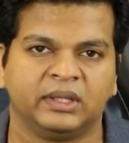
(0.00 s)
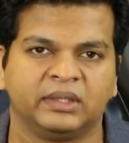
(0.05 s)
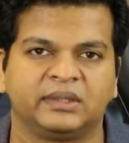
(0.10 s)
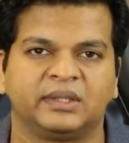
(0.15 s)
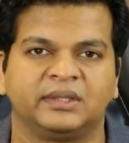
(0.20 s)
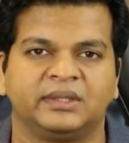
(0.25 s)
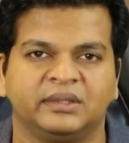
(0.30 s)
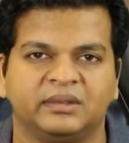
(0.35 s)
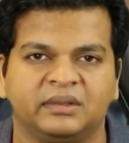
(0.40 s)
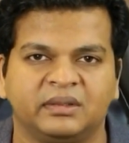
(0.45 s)

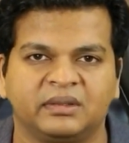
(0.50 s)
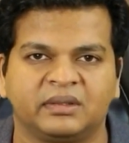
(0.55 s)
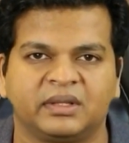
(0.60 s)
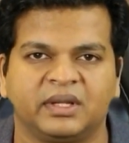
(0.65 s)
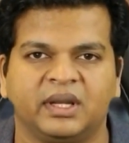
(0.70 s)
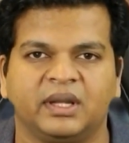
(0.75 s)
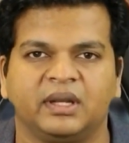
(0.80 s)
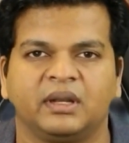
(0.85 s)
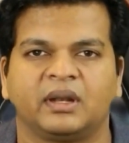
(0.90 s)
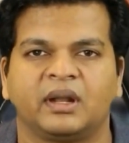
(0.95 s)
such as
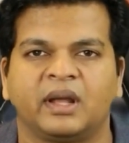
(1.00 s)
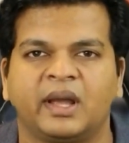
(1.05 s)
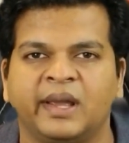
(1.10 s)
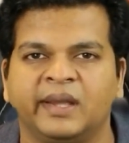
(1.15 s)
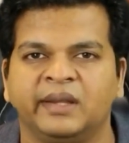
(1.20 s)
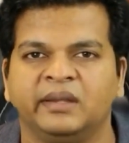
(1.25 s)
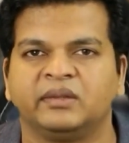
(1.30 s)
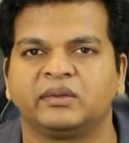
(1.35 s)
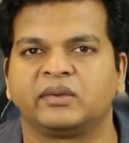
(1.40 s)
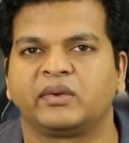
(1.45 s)
skin,
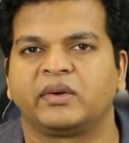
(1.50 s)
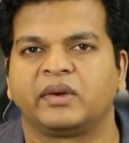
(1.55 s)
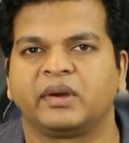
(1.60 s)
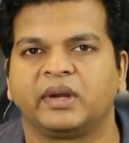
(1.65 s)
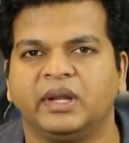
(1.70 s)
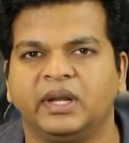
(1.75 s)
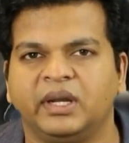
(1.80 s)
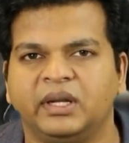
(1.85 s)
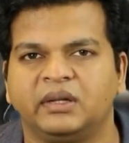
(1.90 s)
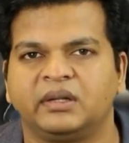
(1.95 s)
eyes,
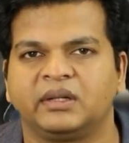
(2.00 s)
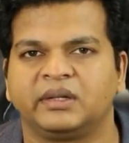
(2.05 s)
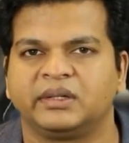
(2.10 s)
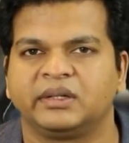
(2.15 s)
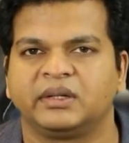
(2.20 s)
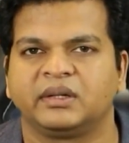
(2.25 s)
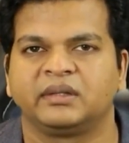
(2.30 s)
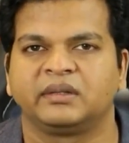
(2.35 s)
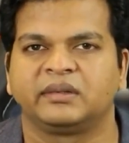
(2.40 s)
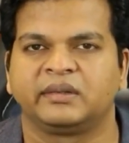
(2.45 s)
or
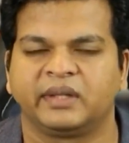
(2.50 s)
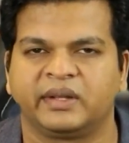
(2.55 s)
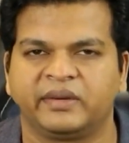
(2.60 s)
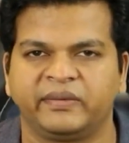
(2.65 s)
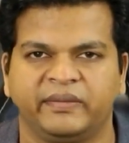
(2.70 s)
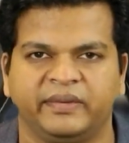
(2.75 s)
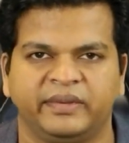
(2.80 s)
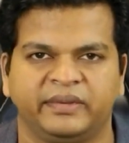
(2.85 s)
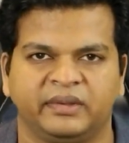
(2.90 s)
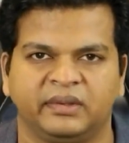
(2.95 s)
internal
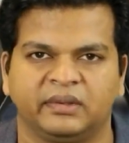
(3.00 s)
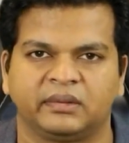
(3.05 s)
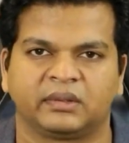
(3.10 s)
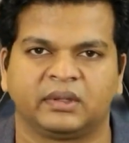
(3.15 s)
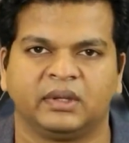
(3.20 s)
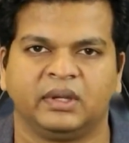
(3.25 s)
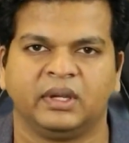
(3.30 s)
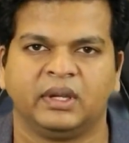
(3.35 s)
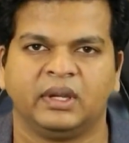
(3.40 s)
surfaces.